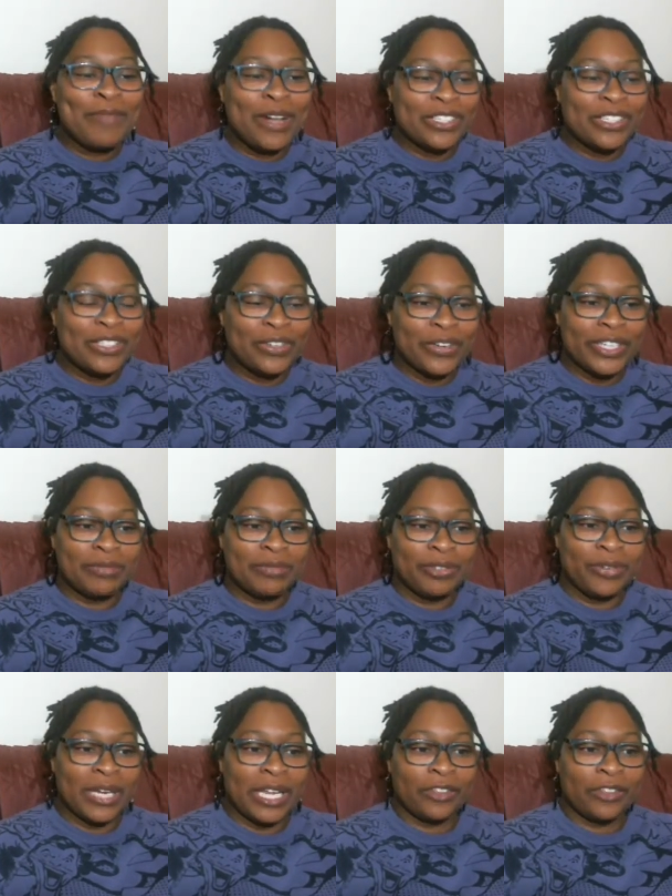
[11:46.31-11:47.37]
also going to be
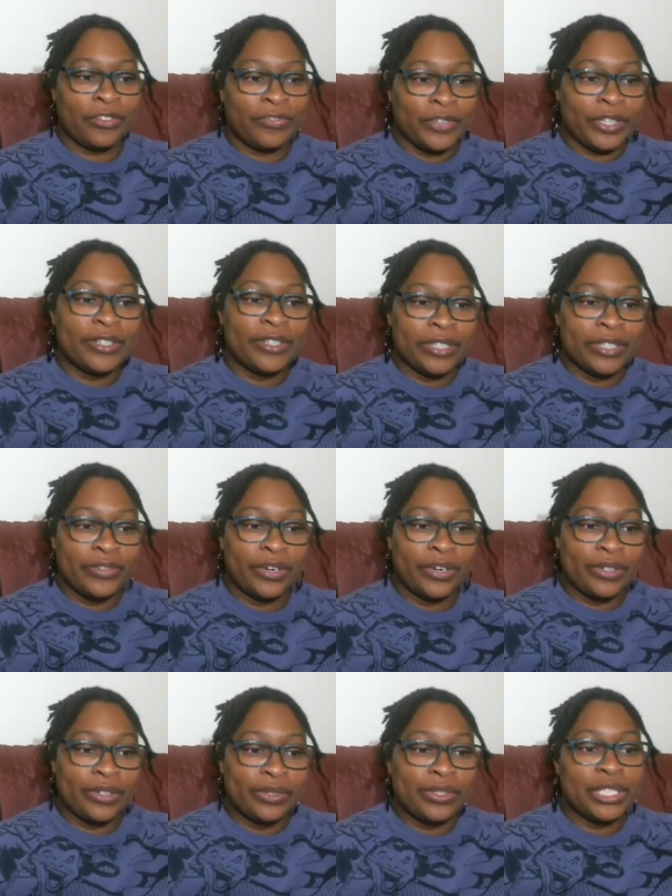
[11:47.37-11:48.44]
reading the first of her
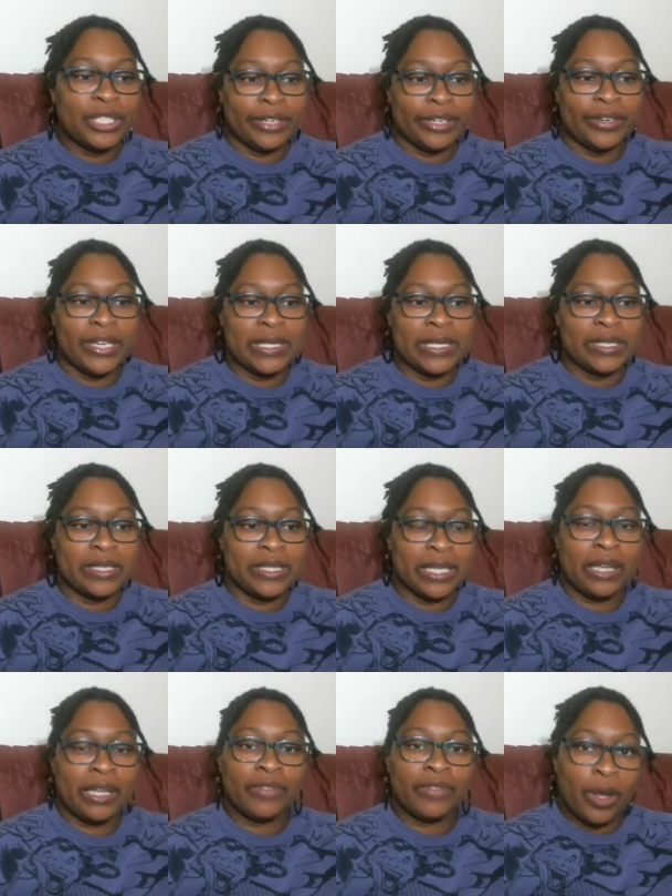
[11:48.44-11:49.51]
new series, City of